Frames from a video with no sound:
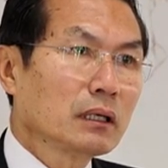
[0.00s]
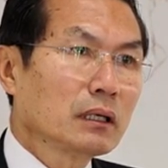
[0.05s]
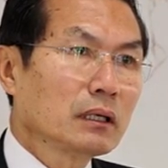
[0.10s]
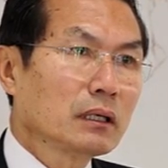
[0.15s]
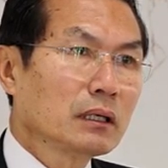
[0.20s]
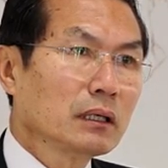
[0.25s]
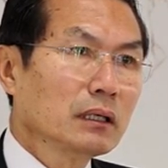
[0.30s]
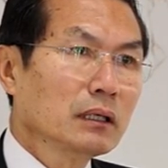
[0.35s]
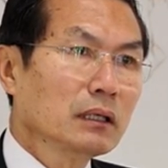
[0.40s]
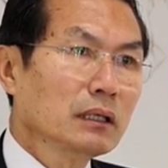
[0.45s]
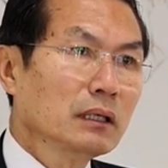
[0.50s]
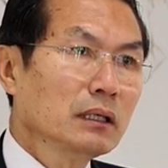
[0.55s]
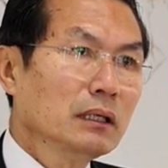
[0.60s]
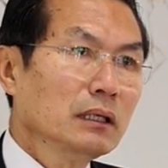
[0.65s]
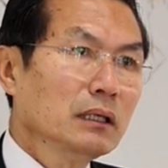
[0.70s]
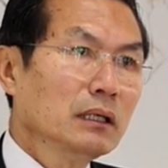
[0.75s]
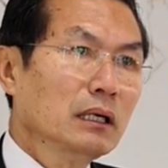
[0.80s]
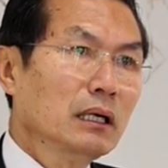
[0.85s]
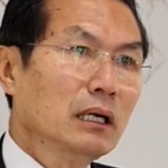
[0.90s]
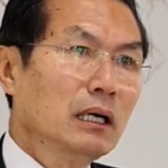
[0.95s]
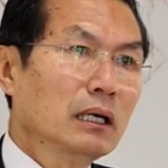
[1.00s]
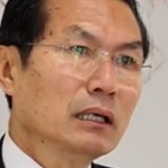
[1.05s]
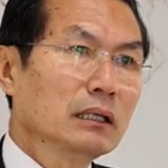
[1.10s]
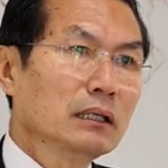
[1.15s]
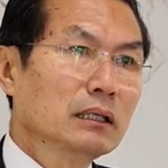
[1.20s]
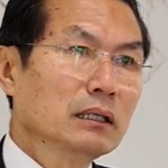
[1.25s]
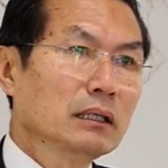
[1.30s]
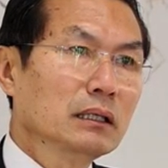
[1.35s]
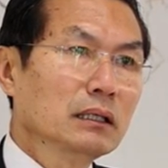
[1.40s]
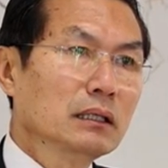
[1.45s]
Ker
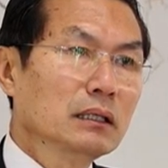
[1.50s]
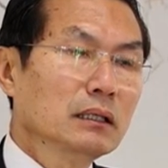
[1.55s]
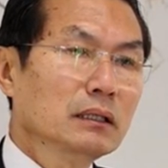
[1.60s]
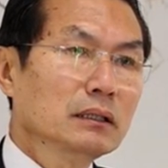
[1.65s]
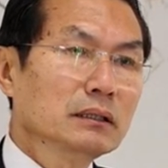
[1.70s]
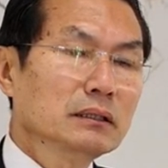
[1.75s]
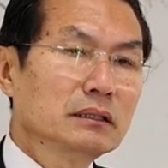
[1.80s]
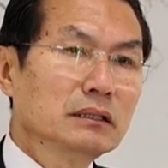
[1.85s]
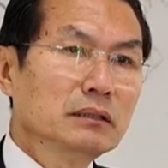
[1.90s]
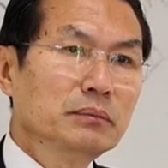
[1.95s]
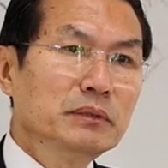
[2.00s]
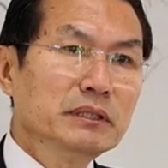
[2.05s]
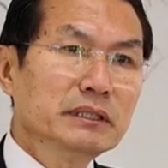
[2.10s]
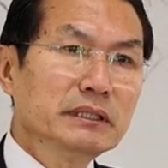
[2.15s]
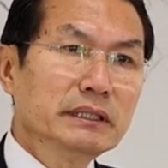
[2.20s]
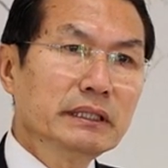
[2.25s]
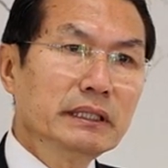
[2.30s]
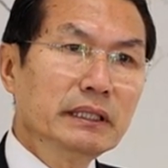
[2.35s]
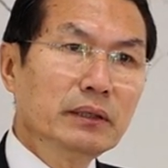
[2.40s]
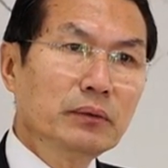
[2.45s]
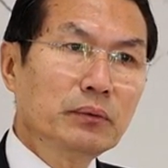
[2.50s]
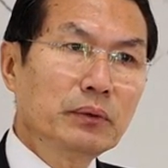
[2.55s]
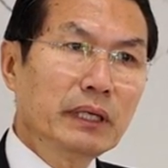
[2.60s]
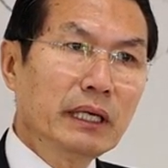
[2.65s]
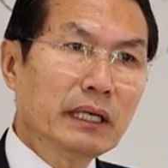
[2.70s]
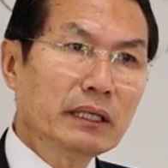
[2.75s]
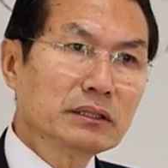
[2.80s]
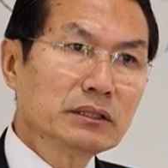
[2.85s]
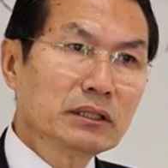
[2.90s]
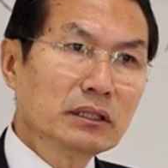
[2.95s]
Anna T B C
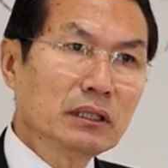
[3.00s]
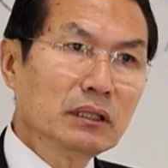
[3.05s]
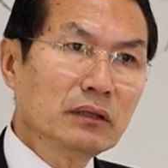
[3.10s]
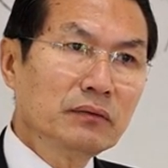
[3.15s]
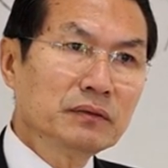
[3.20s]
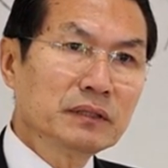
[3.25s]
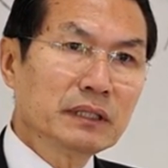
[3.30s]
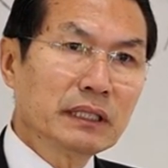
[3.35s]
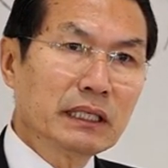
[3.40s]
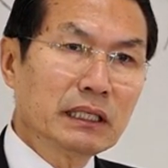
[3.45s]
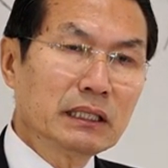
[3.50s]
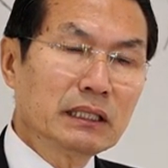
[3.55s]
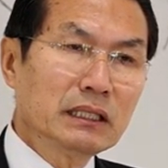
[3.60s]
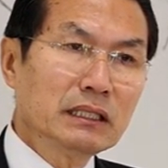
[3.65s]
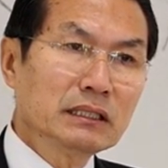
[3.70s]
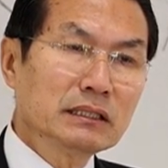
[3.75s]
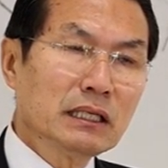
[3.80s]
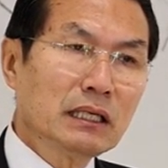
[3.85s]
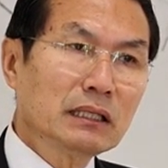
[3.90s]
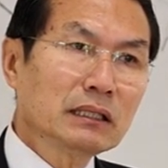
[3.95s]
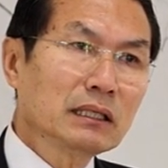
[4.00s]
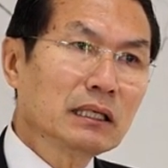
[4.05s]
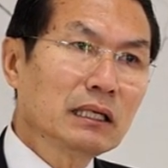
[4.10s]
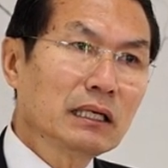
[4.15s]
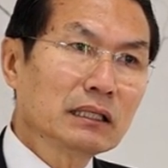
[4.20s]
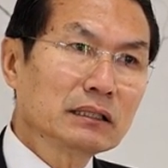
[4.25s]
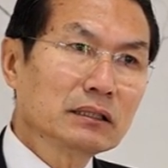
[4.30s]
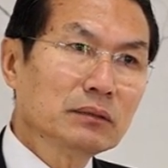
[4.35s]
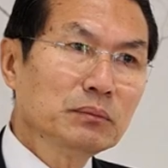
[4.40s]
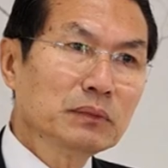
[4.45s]
we Executive Secretary
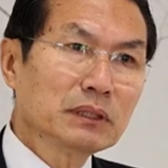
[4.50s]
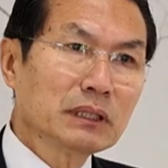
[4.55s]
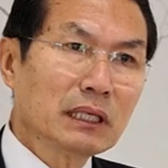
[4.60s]
Sadakalatam